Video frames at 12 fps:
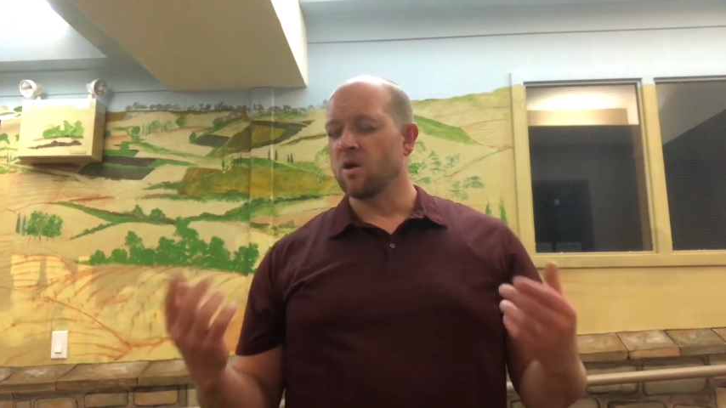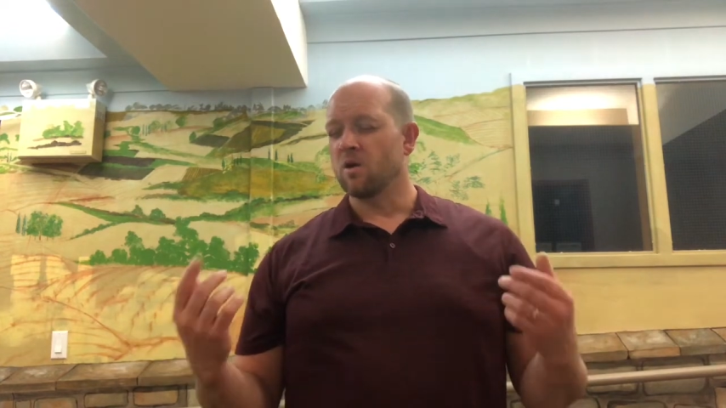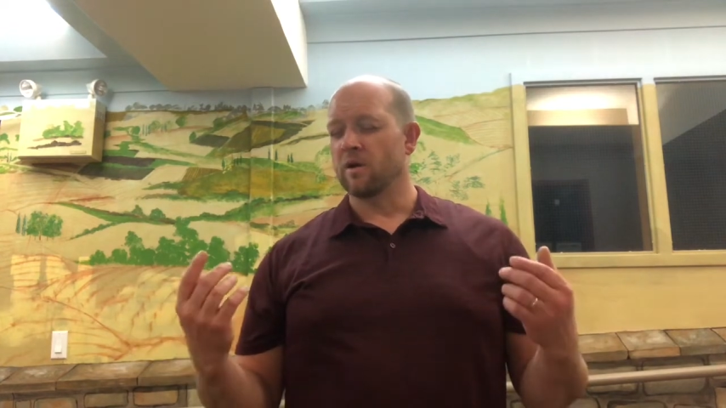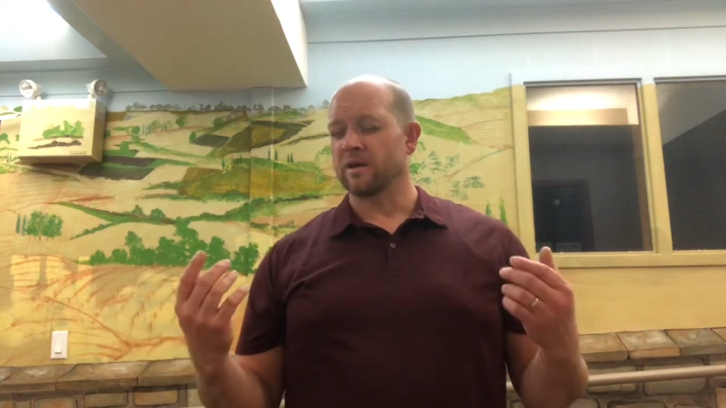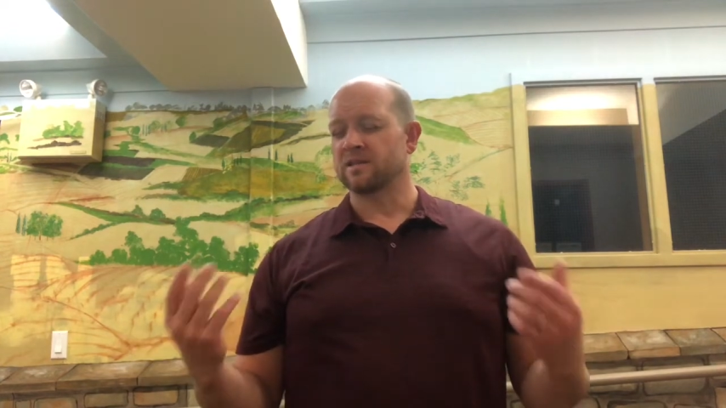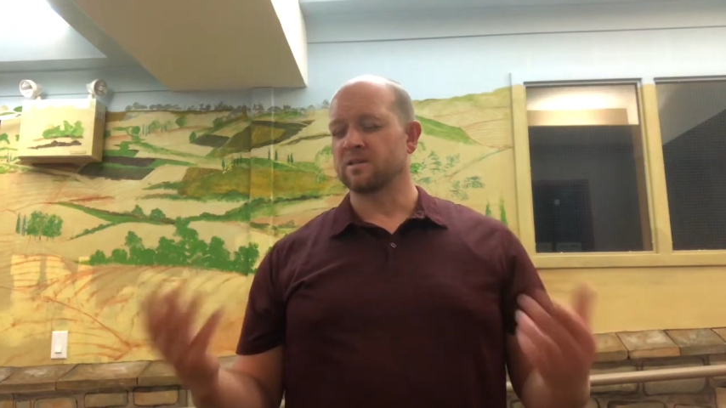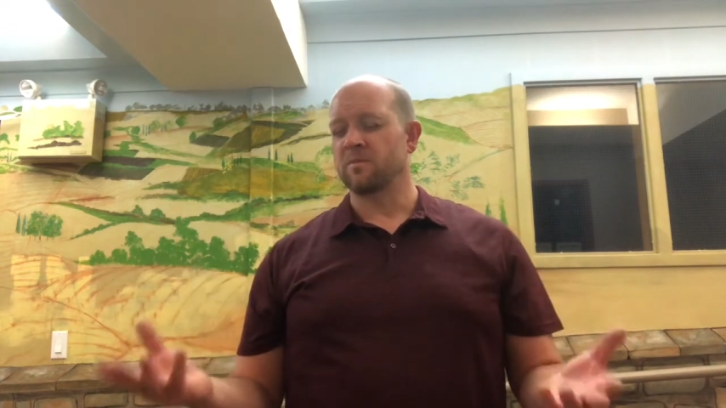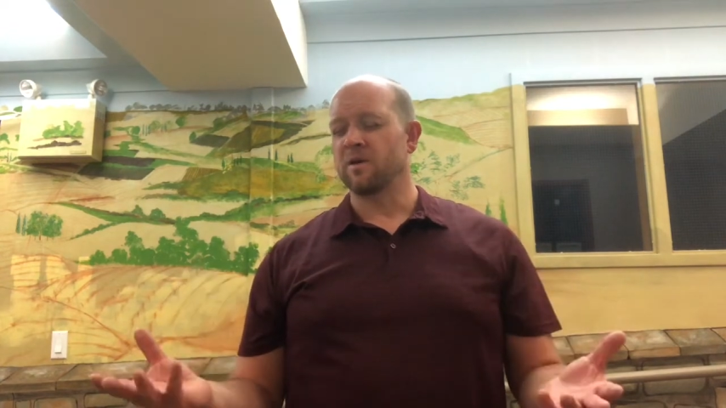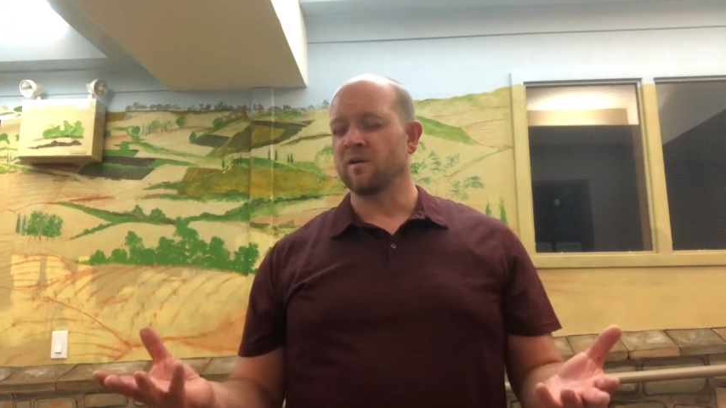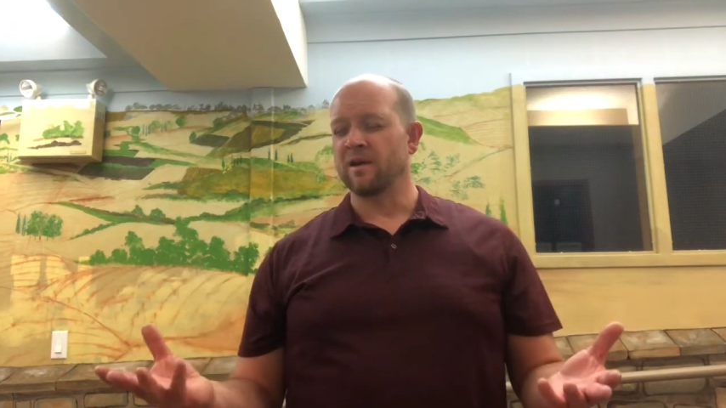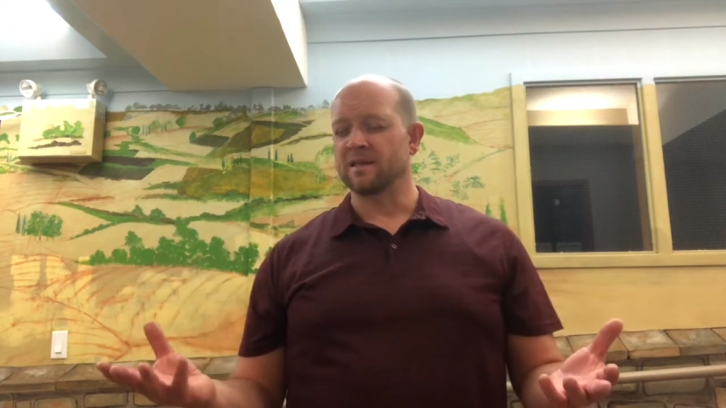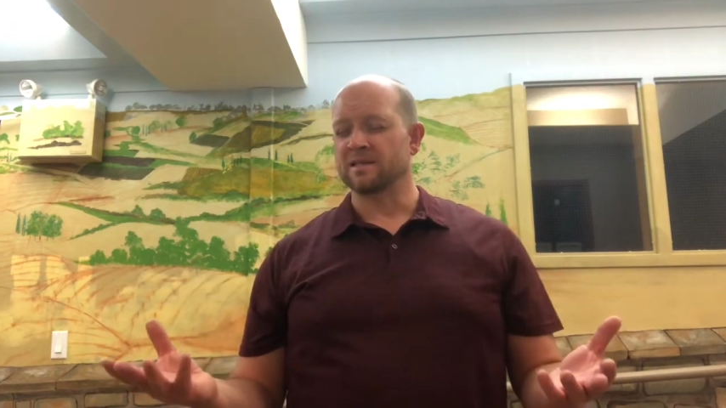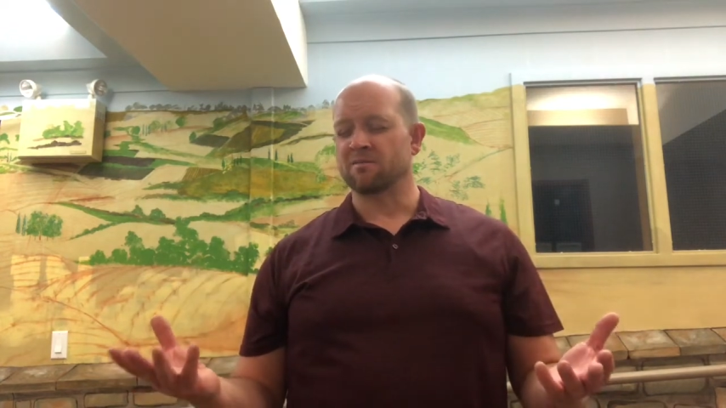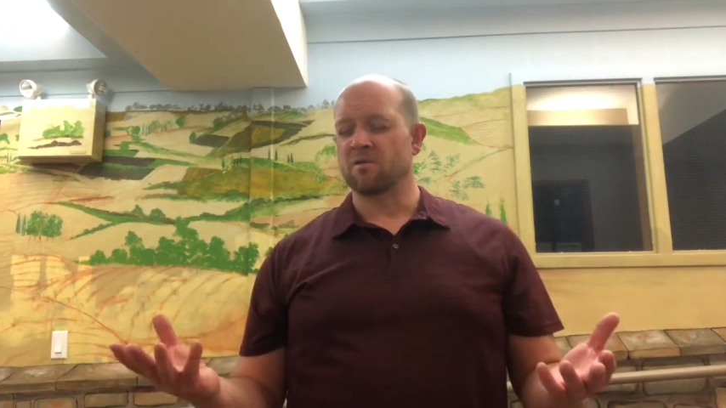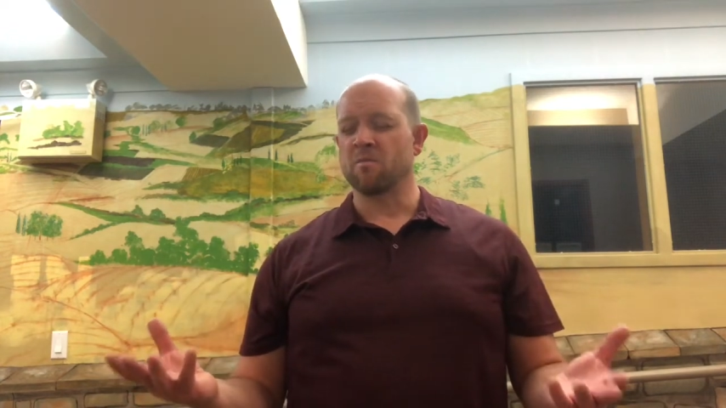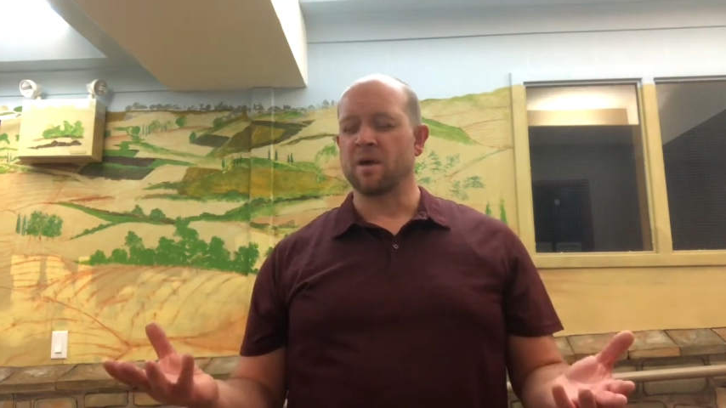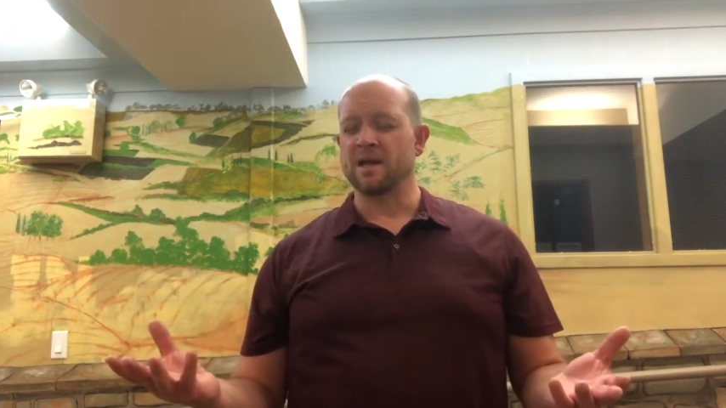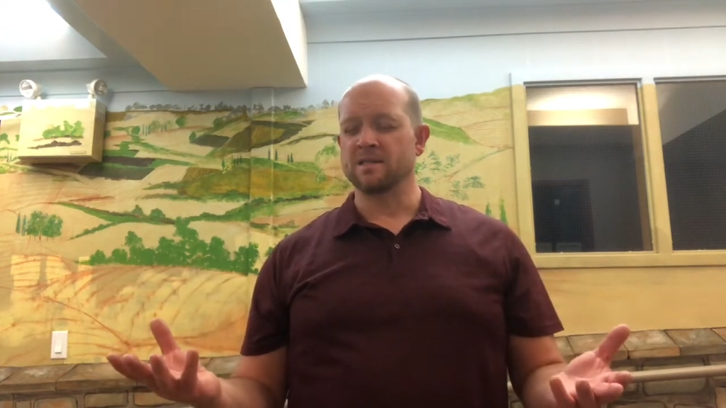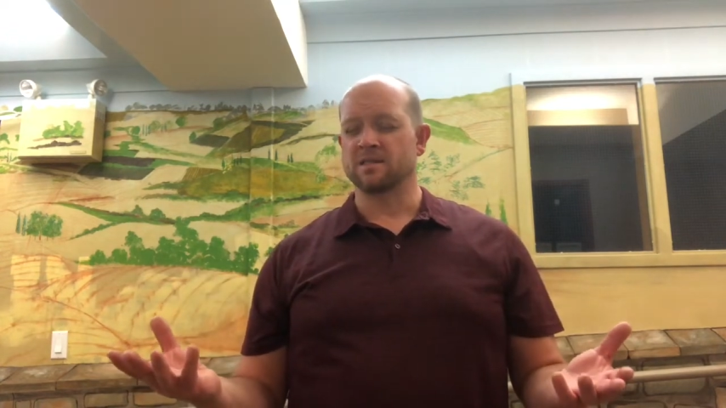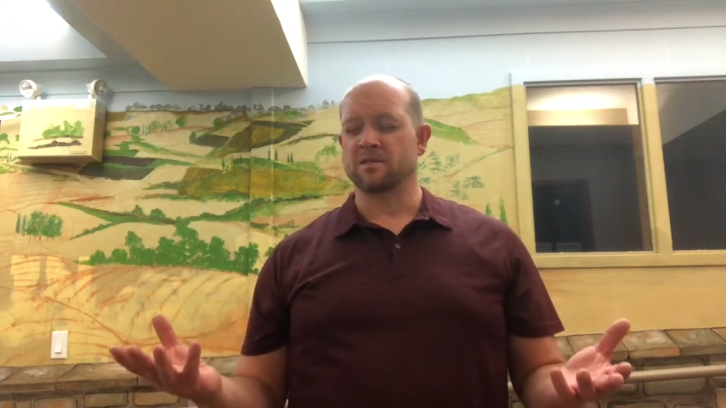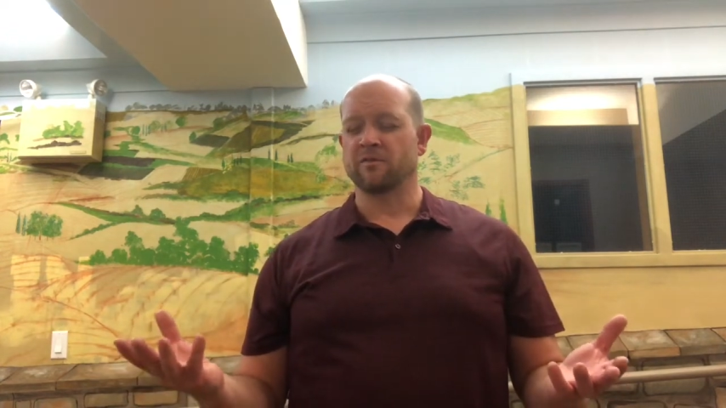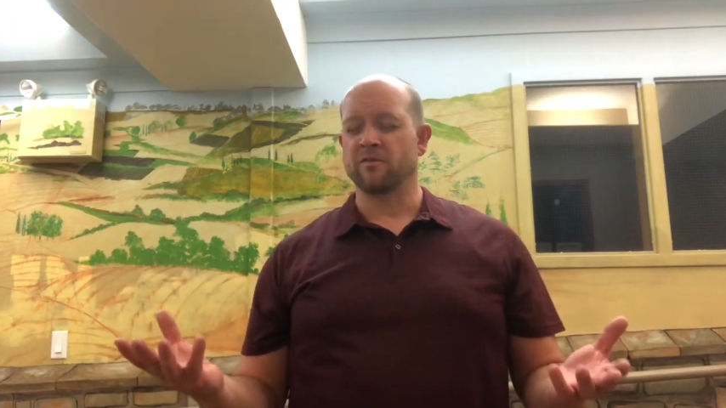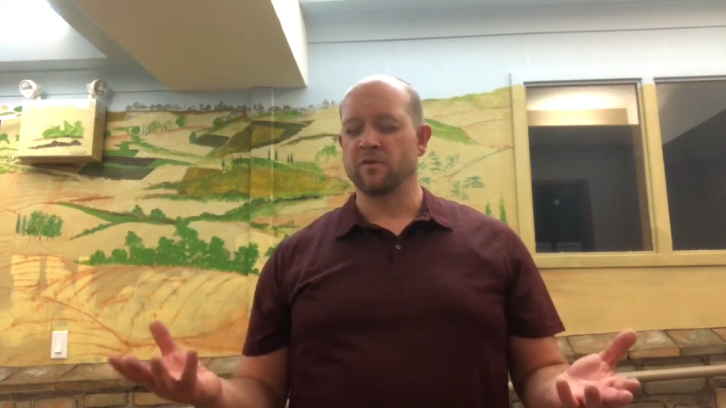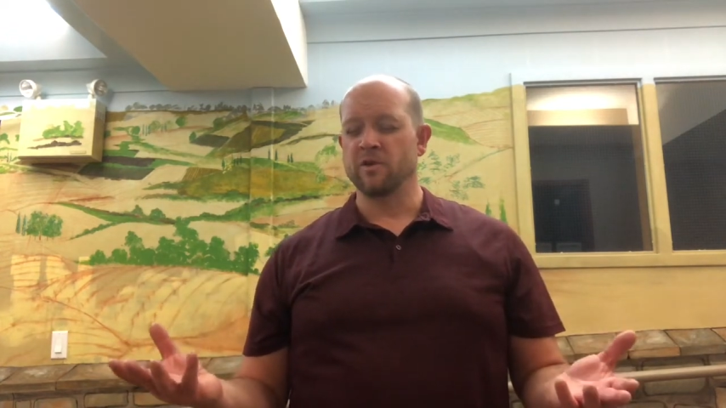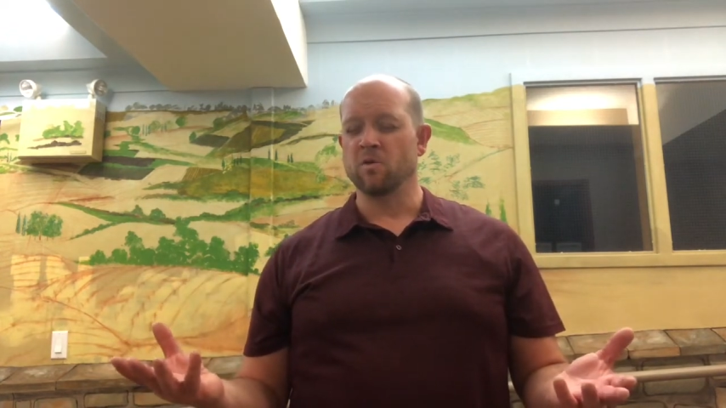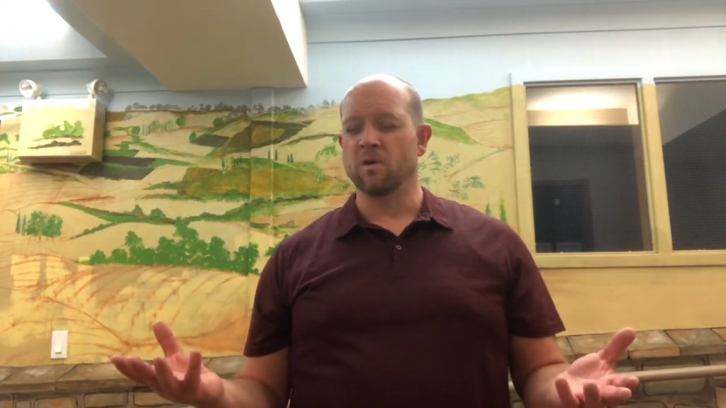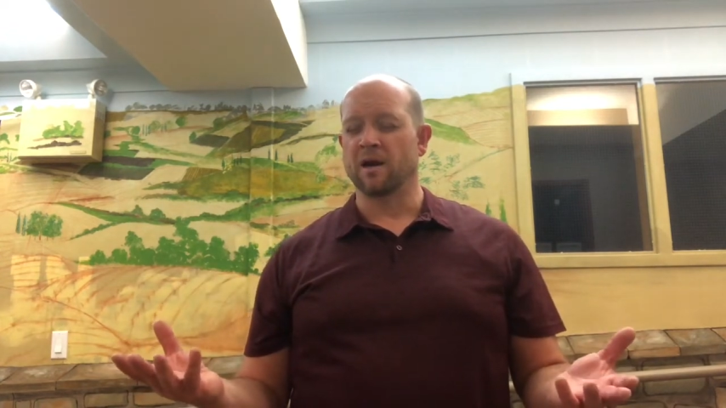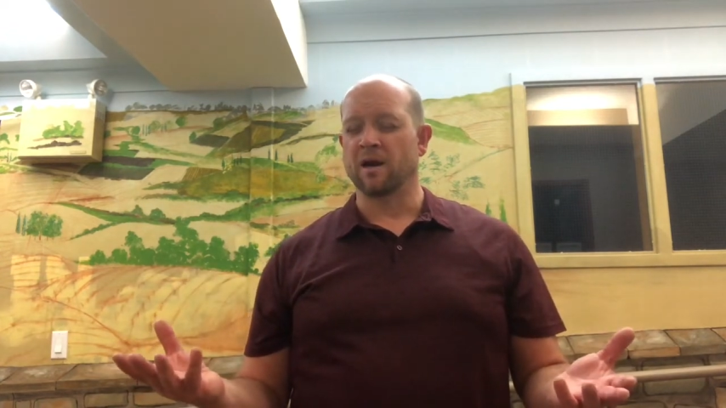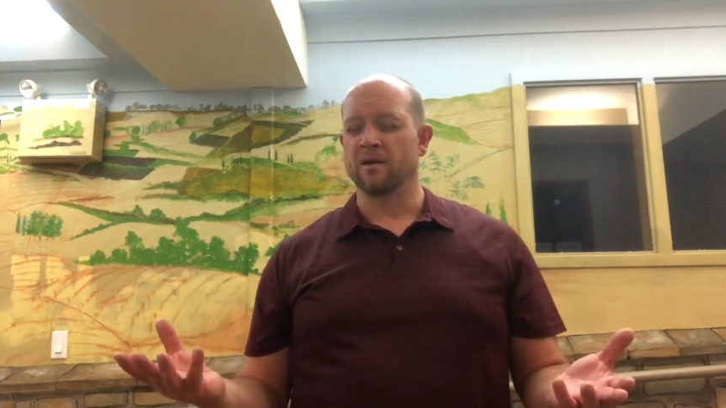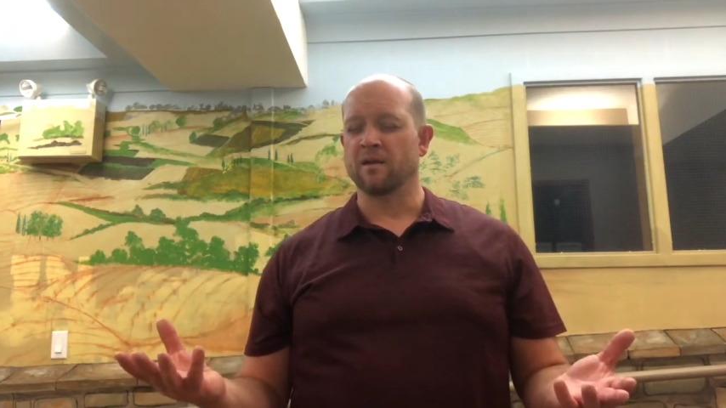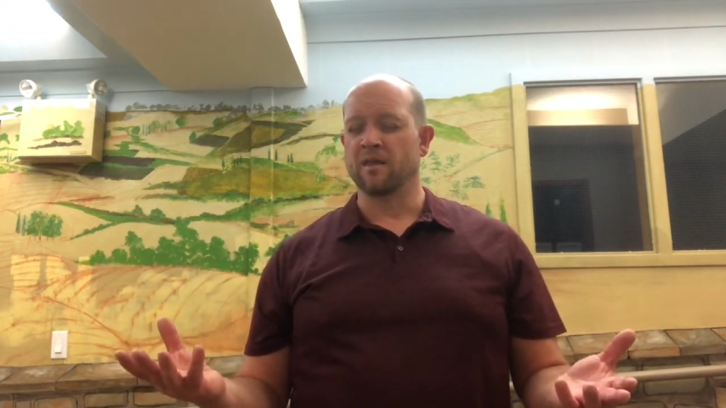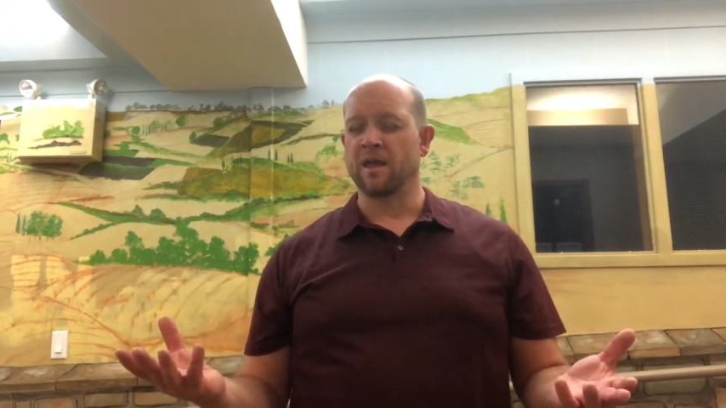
or experience that reminds us of who You are.